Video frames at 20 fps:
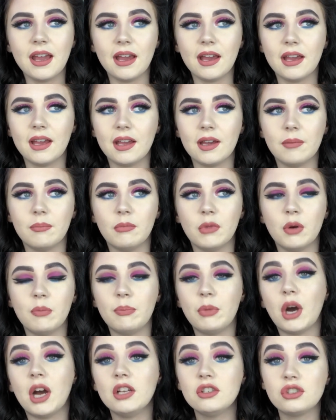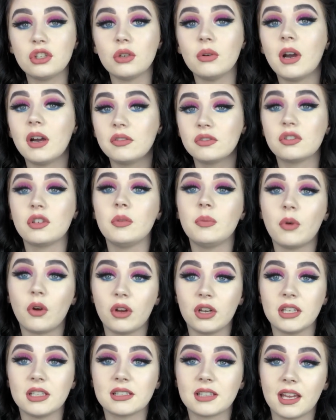But I do have super
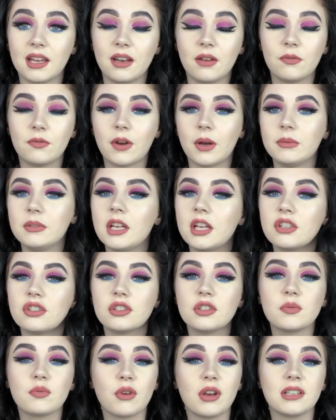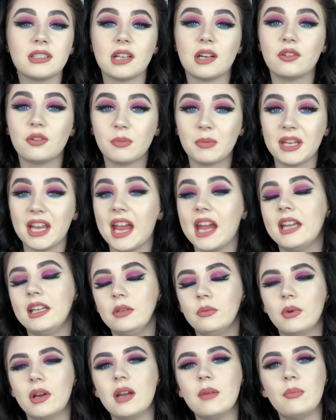oily skin, and foundations break down on me
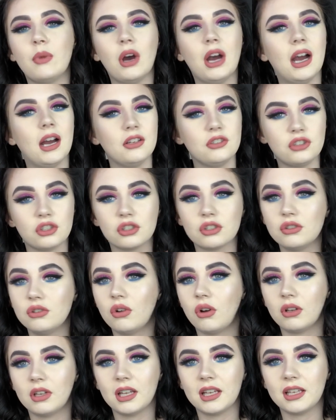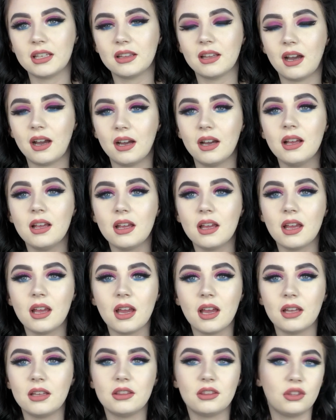anyway, but I just not like that.
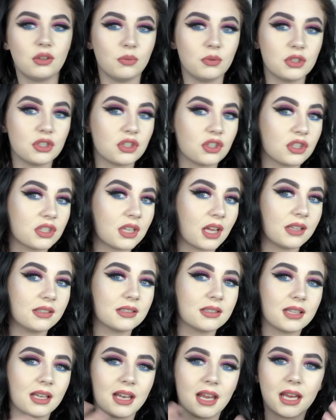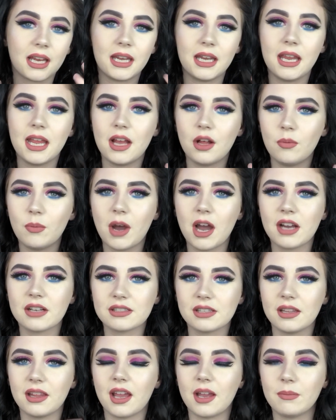There was just, as I said, like nail marks
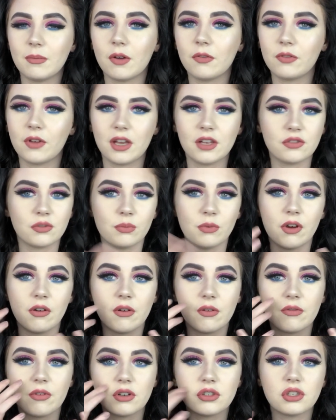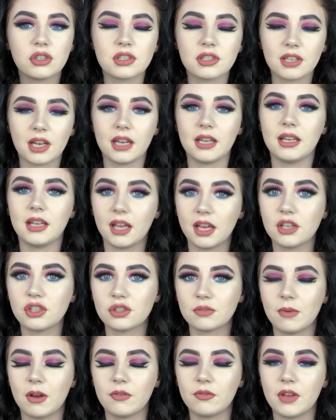and that in my face, and wherever I just slightly itched
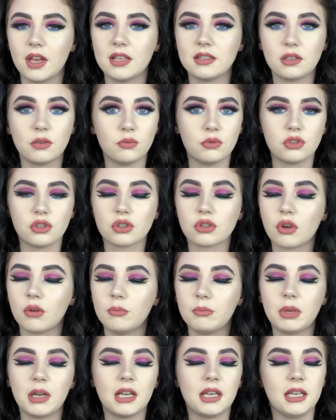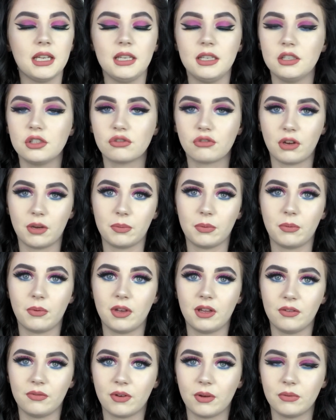my face, it would just completely scrape away
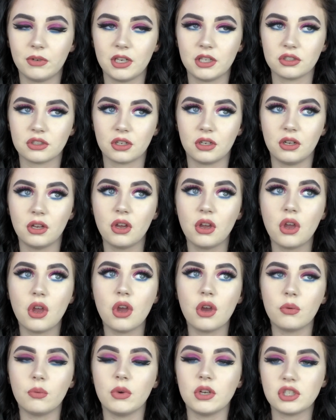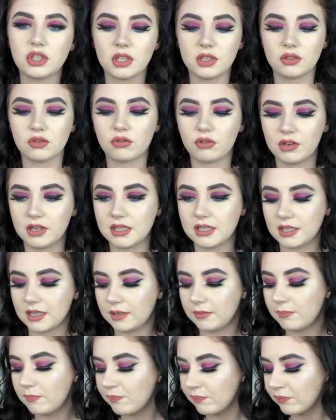the foundation, which is crazy.